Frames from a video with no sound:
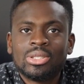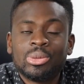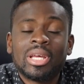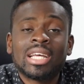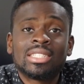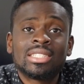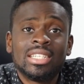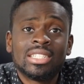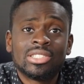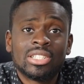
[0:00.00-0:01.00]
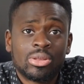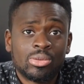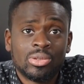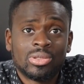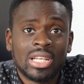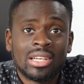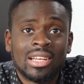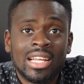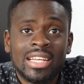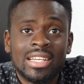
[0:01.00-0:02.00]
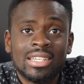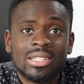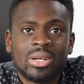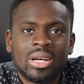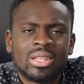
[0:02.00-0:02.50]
So we access the internet through satellite. Mm-hmm.